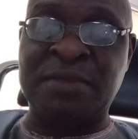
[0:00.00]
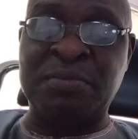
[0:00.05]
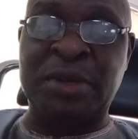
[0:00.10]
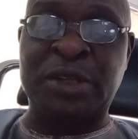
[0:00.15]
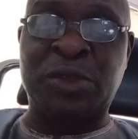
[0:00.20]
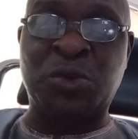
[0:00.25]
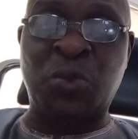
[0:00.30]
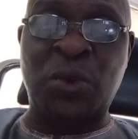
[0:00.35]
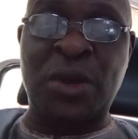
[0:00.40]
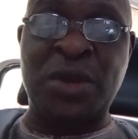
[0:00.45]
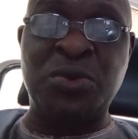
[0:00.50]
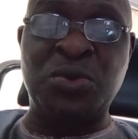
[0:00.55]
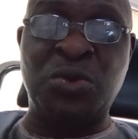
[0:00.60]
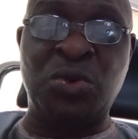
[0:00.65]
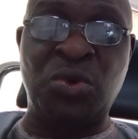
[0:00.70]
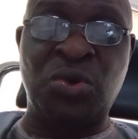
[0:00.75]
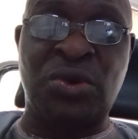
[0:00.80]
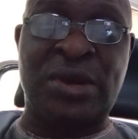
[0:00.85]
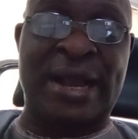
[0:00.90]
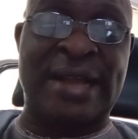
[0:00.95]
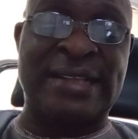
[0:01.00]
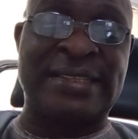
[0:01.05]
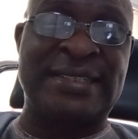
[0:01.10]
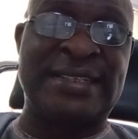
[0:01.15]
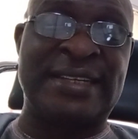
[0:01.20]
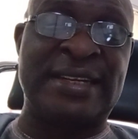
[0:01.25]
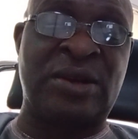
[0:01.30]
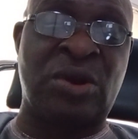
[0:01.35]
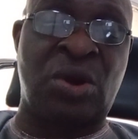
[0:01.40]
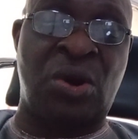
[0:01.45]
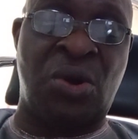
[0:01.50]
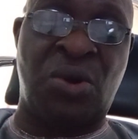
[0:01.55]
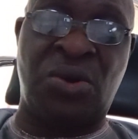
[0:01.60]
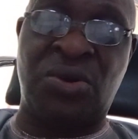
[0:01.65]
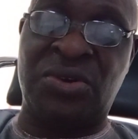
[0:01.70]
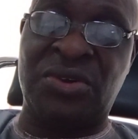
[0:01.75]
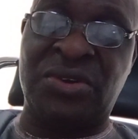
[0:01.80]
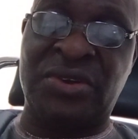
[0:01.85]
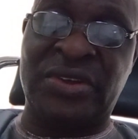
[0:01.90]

But when you look at the law